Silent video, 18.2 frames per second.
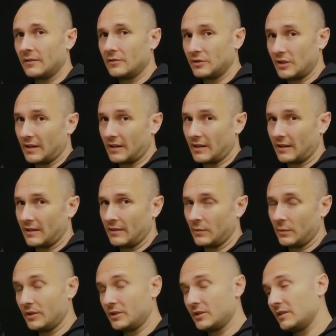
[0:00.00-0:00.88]
jacket,
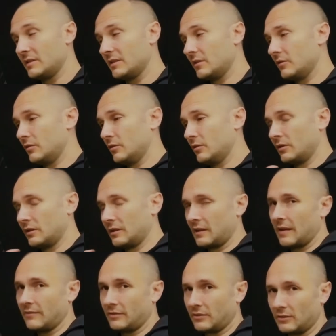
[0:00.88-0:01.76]
which is another
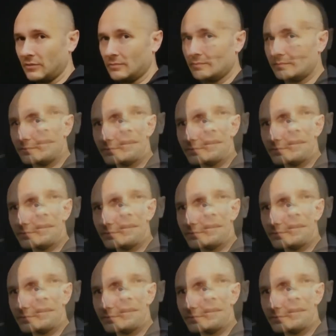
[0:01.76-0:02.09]
level up.